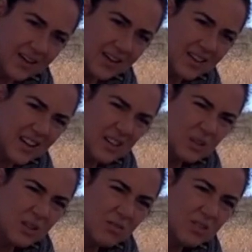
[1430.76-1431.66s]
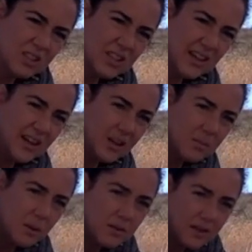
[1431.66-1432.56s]
And that's when I'm really getting the
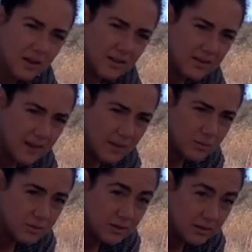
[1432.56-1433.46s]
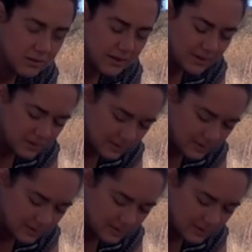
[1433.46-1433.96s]
most out of this hamstring stretch.